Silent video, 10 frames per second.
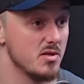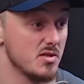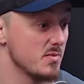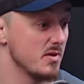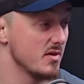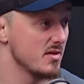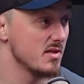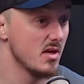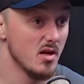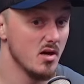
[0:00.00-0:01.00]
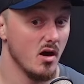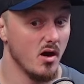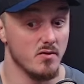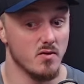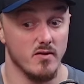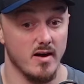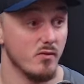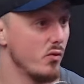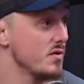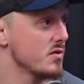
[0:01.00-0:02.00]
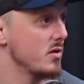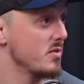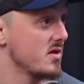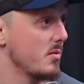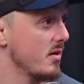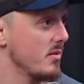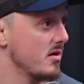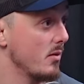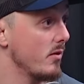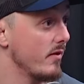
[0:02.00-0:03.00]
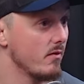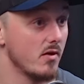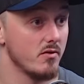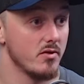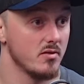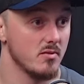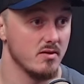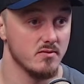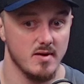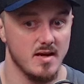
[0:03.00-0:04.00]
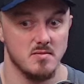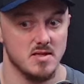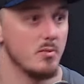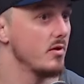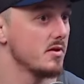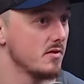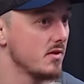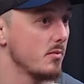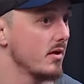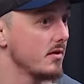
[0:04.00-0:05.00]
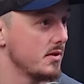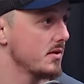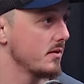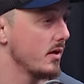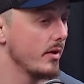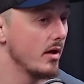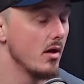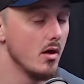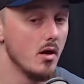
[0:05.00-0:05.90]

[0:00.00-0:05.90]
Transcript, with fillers: It's just because I'd rather have one scoop of something and be done with it rather than have 8 tablets of something. Do you see what I mean?